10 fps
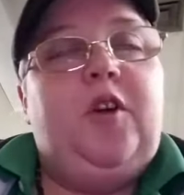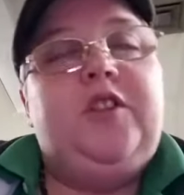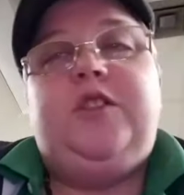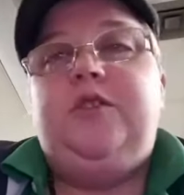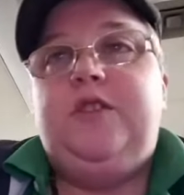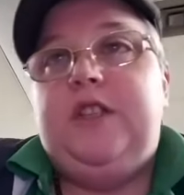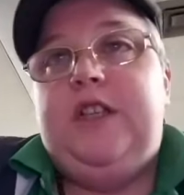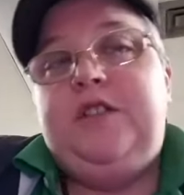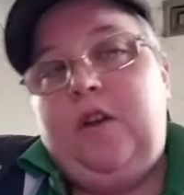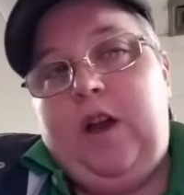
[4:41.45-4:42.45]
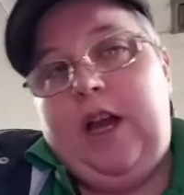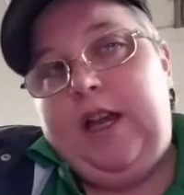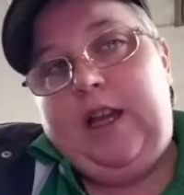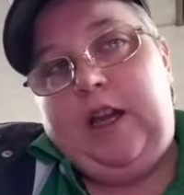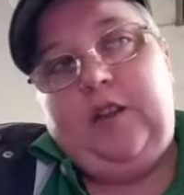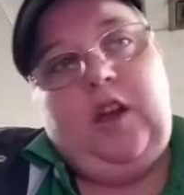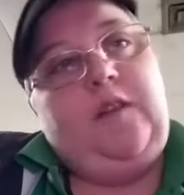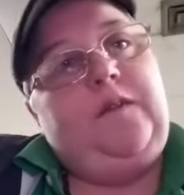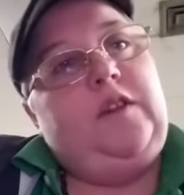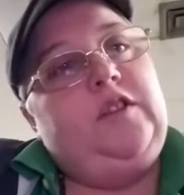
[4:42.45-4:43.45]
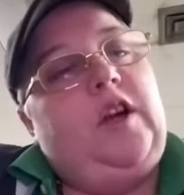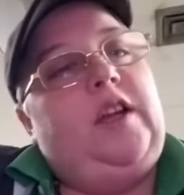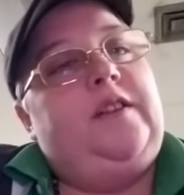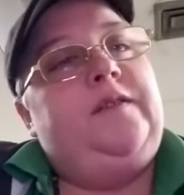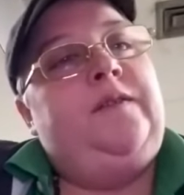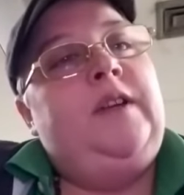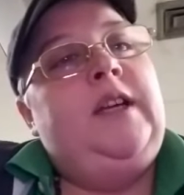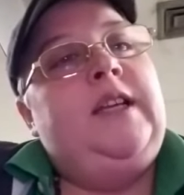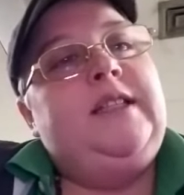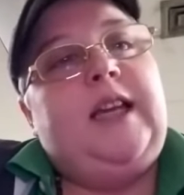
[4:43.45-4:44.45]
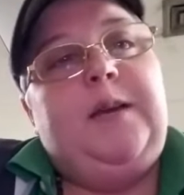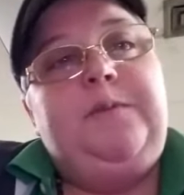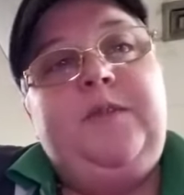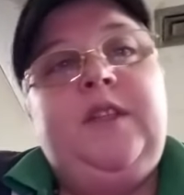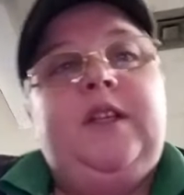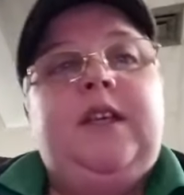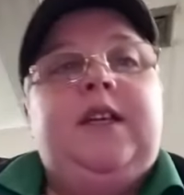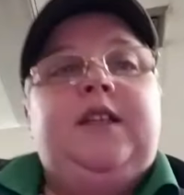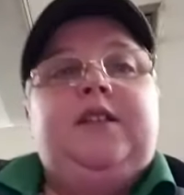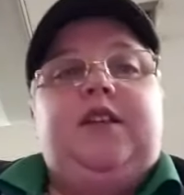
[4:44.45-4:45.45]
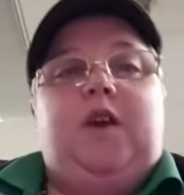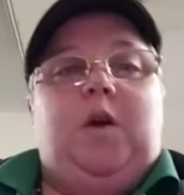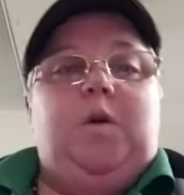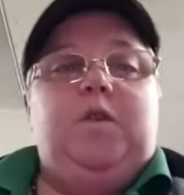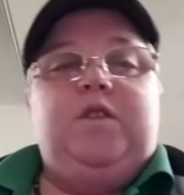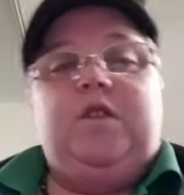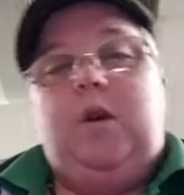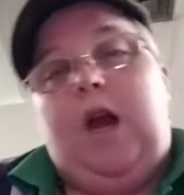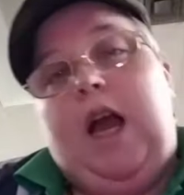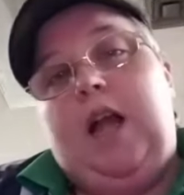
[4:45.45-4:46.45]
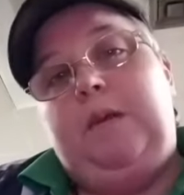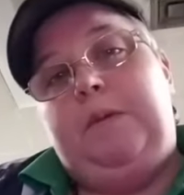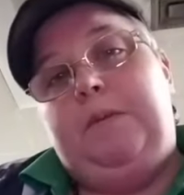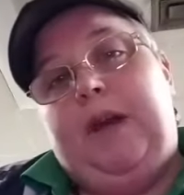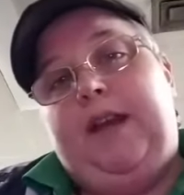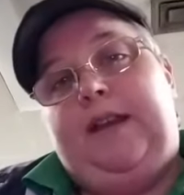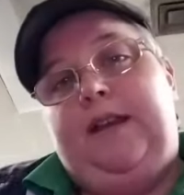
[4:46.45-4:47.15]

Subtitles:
on Tuesday, so I got a lot of time to go. So I'll be back.